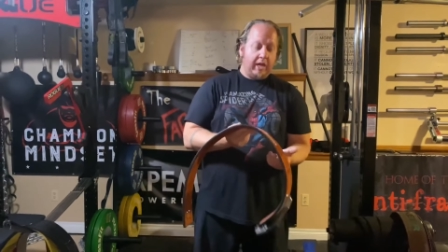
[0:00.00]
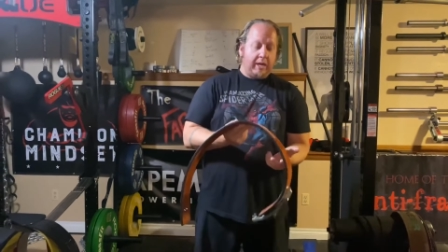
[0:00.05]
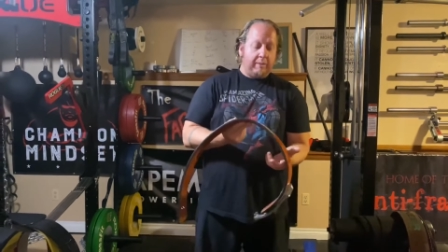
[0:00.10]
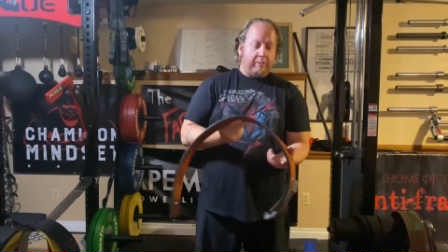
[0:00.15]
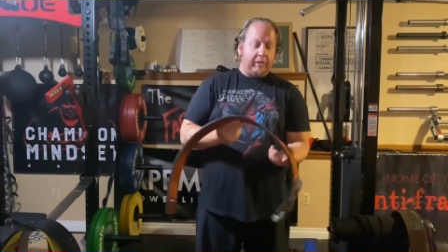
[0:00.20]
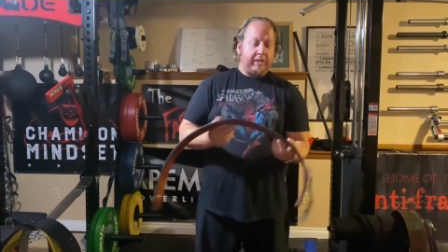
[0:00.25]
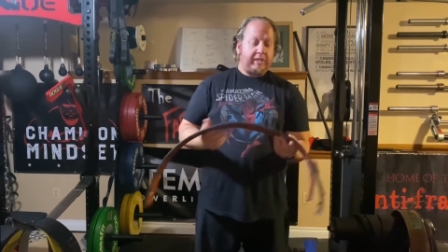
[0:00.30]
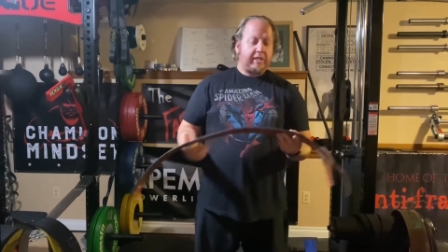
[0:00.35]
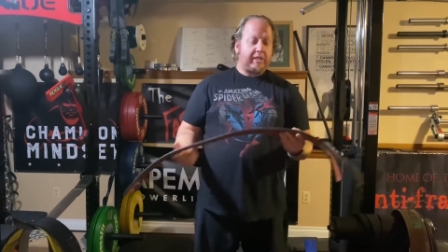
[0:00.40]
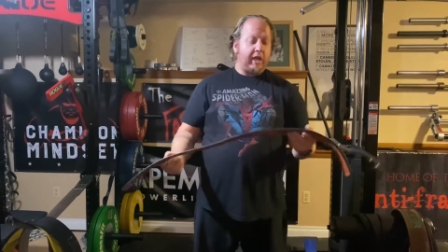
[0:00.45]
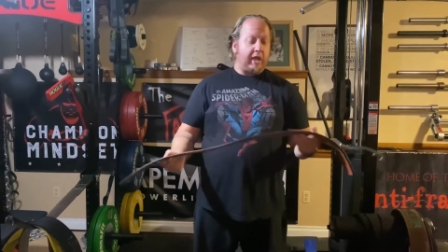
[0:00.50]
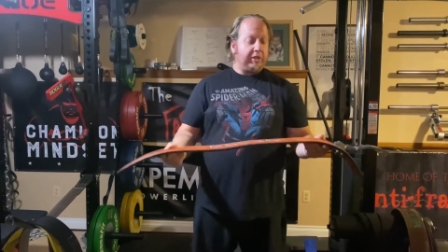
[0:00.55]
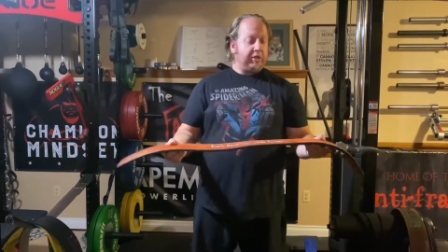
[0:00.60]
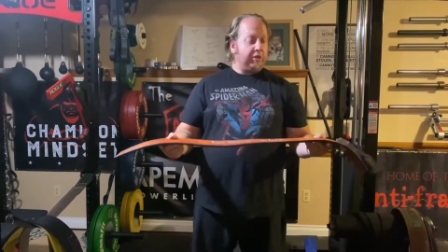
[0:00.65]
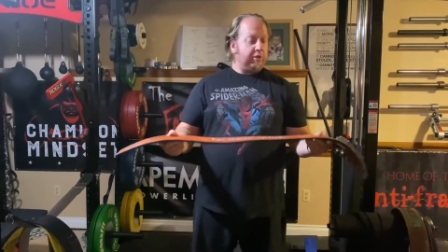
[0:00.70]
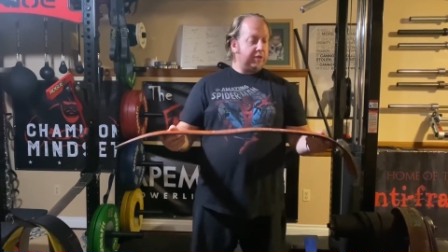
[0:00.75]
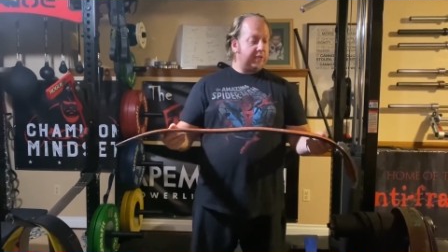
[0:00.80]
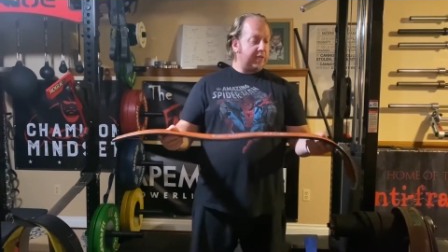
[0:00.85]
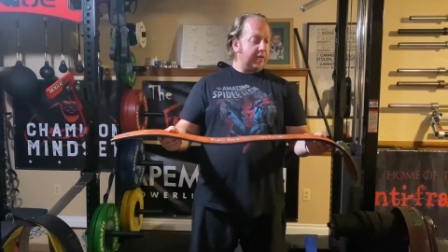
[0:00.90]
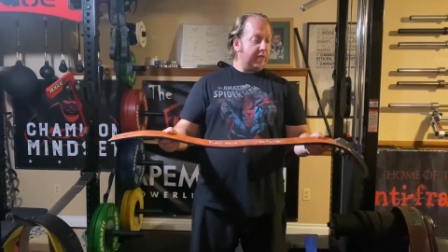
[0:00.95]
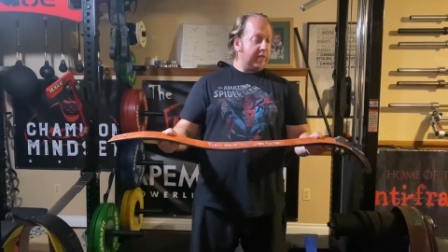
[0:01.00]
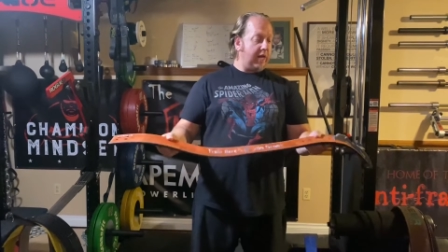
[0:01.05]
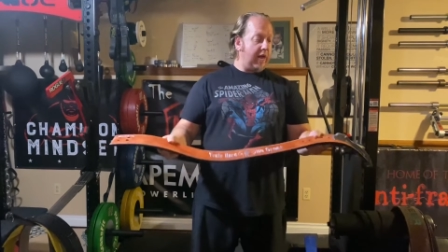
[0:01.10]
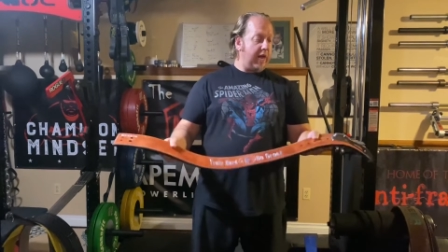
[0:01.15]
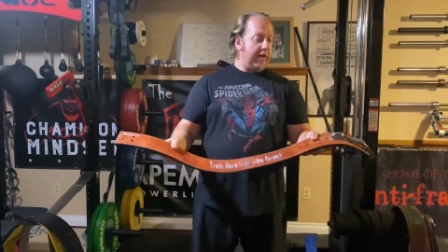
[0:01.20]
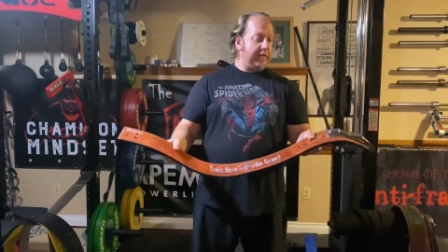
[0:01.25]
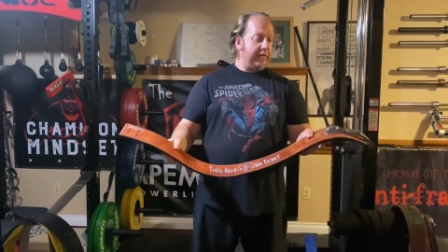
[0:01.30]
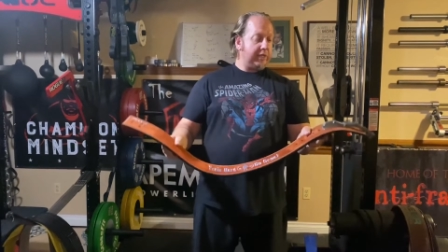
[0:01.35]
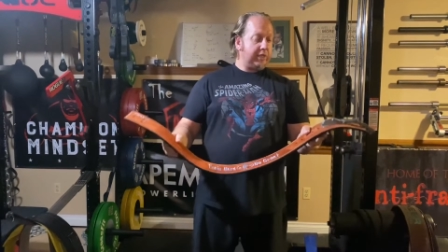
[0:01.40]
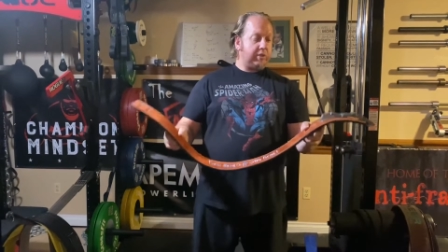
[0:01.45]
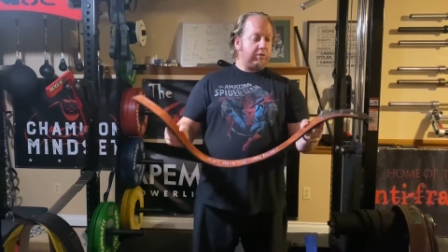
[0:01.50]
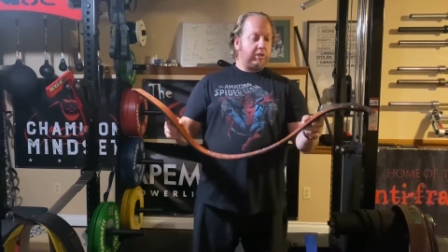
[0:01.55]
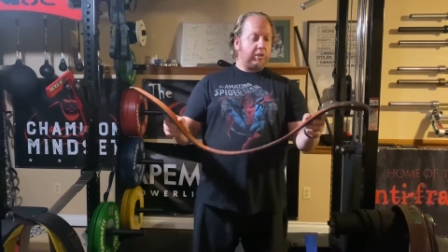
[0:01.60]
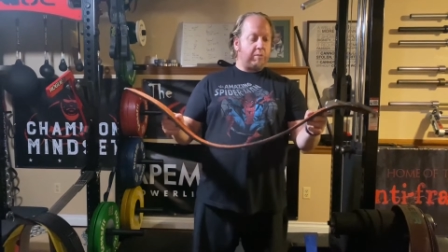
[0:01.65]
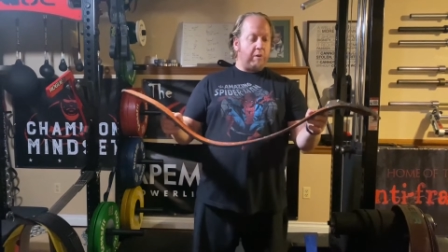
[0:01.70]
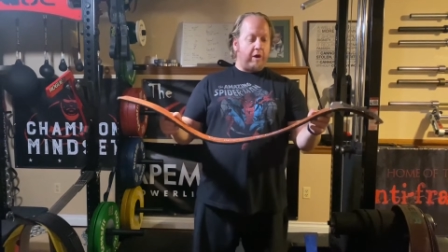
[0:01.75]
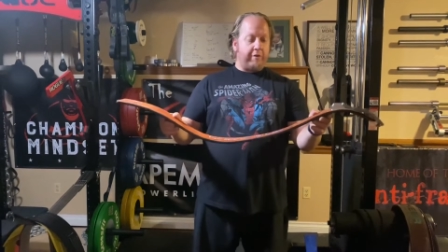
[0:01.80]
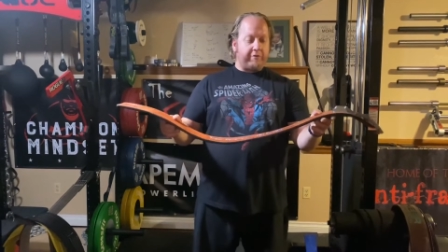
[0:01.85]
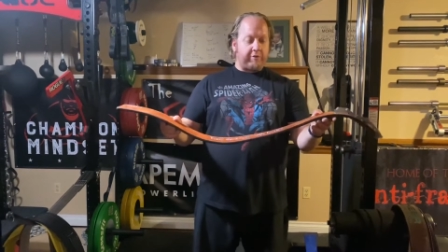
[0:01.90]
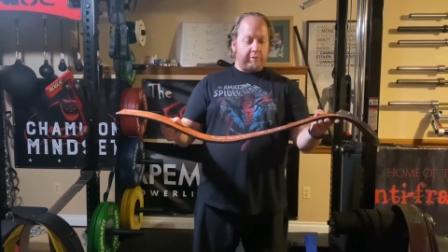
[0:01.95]
My son used it a lot. It's too
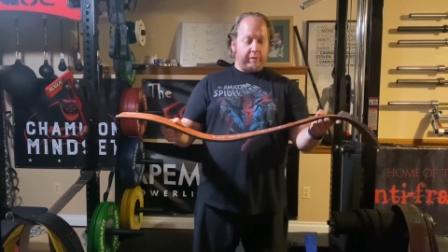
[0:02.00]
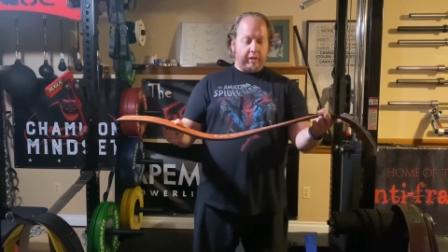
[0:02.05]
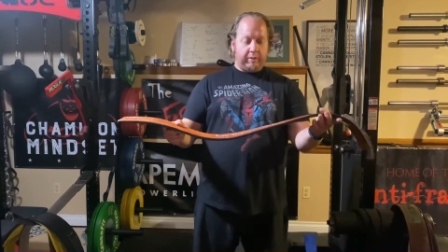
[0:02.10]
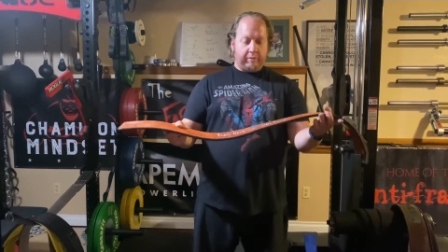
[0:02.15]
small for me,